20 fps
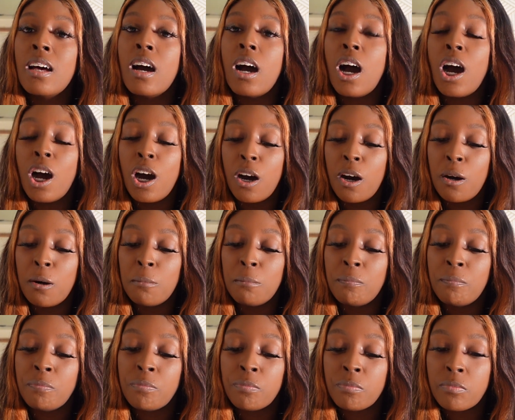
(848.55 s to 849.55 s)
I
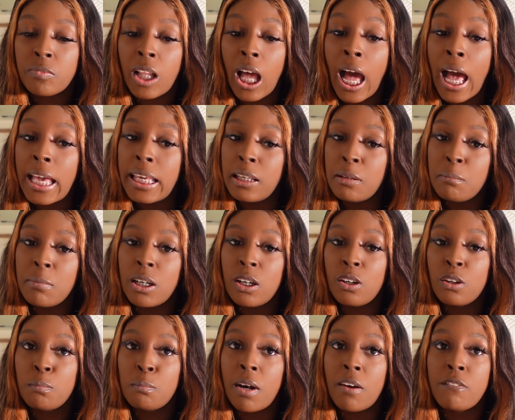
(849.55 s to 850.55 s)

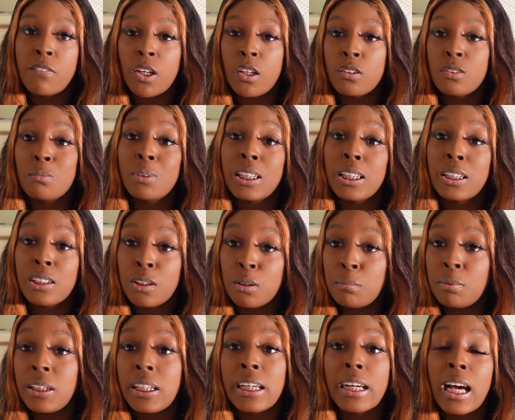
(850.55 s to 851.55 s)
emailed my first wig
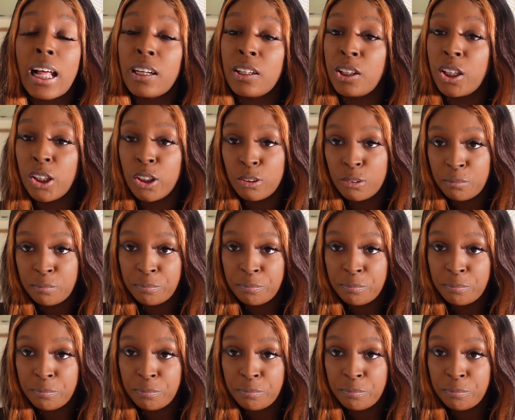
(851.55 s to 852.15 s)
company and got a no.